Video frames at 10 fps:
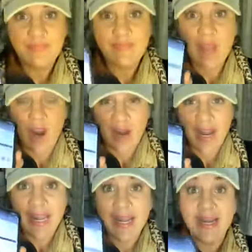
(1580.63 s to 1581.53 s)
All
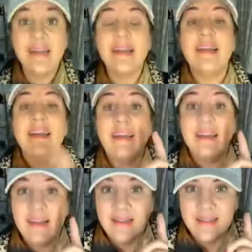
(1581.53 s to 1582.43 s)
right?
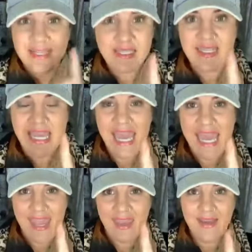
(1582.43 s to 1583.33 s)
This is
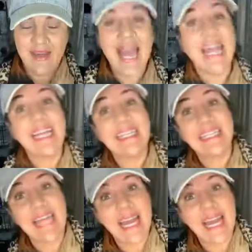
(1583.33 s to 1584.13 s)
key and I send